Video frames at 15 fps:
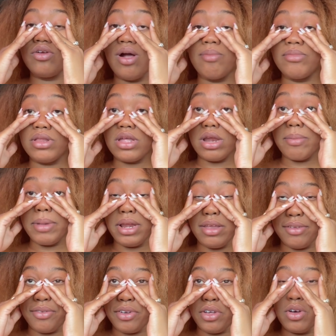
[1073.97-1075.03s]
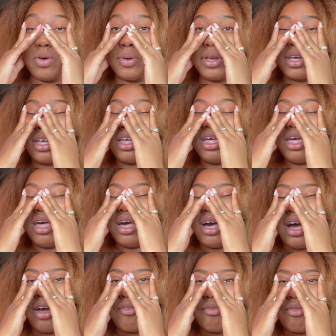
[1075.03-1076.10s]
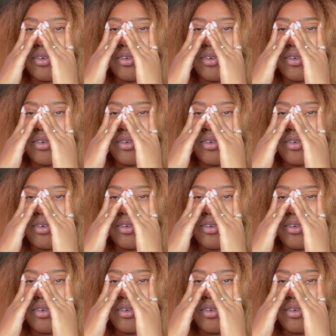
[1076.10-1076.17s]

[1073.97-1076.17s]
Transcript: I'm just gonna make this real quick. I